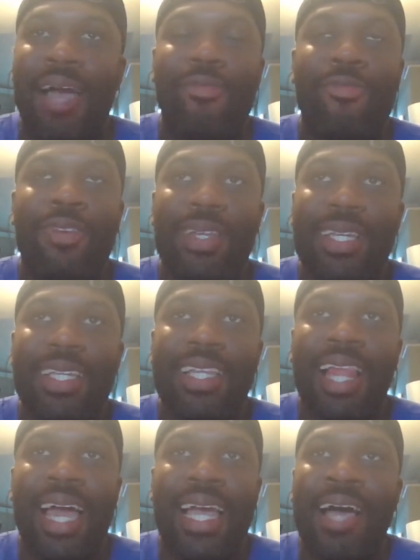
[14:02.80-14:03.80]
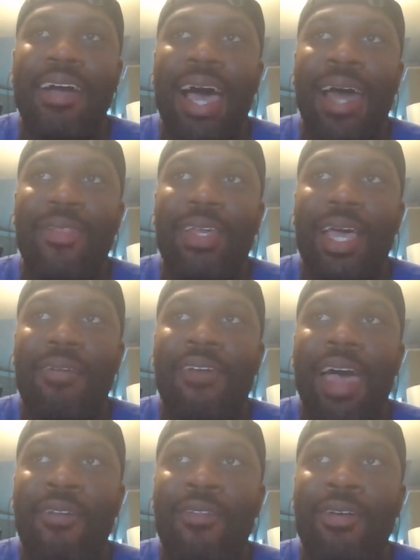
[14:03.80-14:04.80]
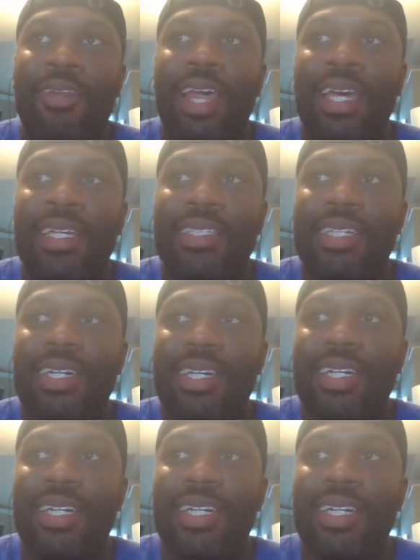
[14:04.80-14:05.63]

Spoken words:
I really like I don't think I've ever liked